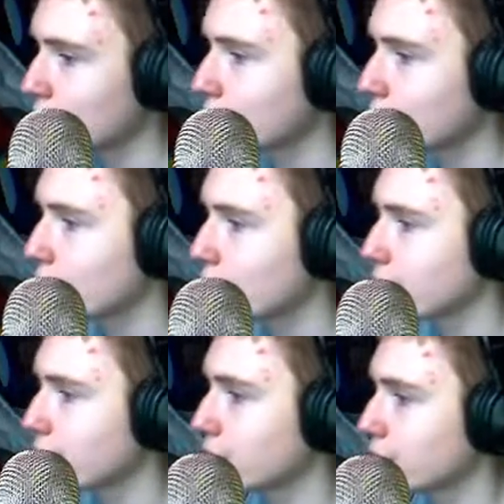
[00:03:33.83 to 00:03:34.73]

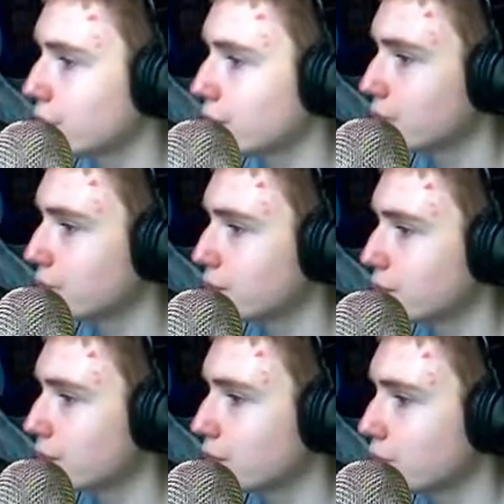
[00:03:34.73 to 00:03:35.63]

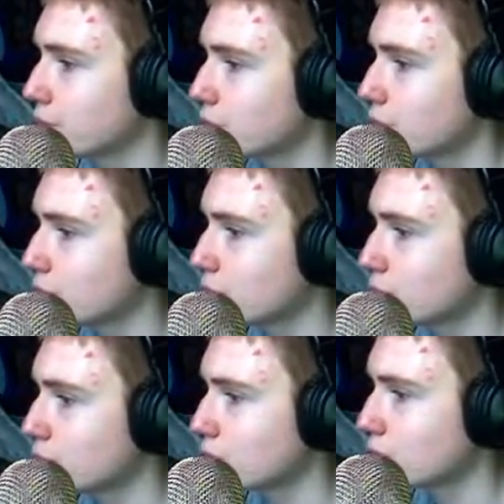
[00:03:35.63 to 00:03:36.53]

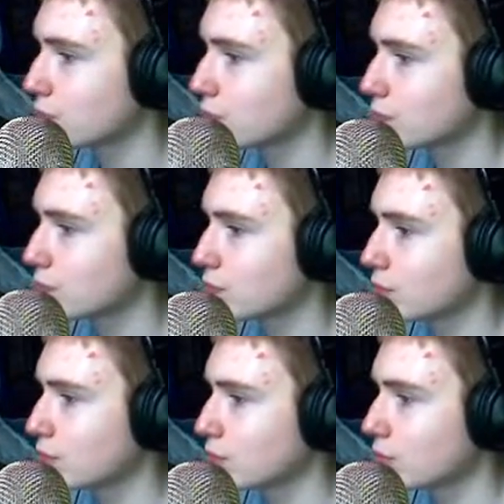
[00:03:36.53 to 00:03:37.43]

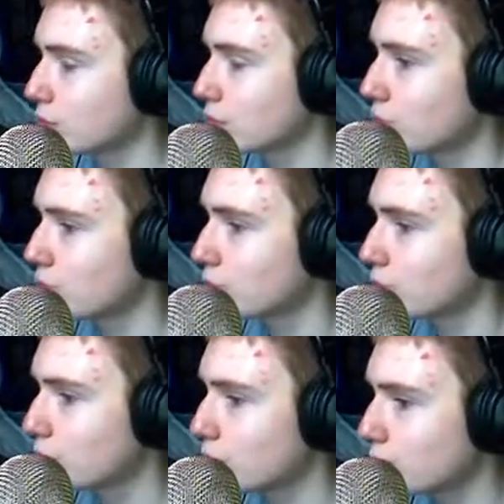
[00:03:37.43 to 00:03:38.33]

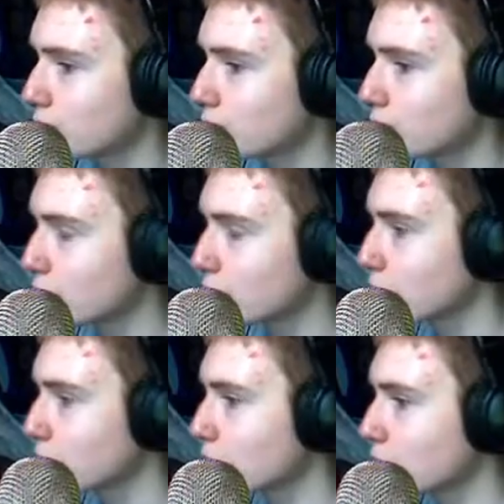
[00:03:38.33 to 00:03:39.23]

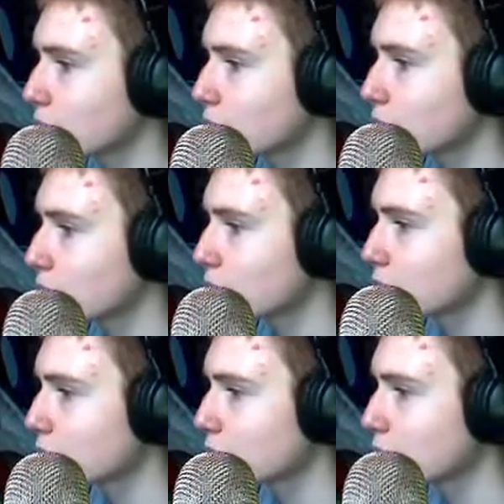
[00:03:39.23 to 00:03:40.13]

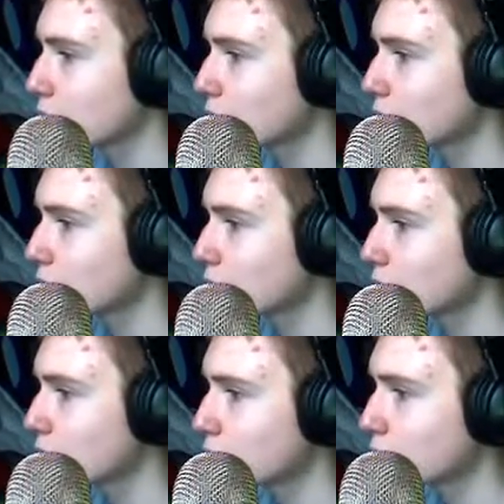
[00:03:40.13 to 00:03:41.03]

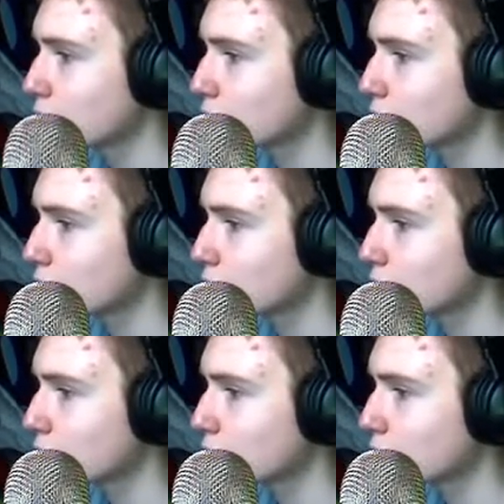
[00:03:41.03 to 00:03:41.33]
Nothing is said.